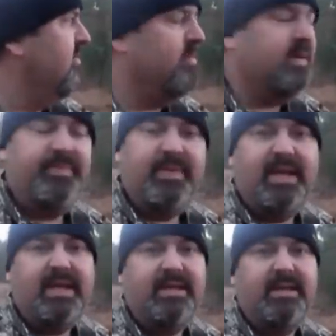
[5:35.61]
But
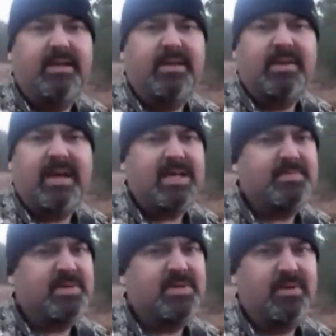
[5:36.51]
hey, you know, God has
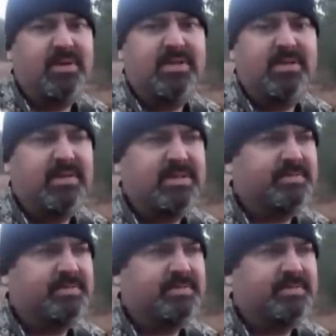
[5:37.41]
been so good to us.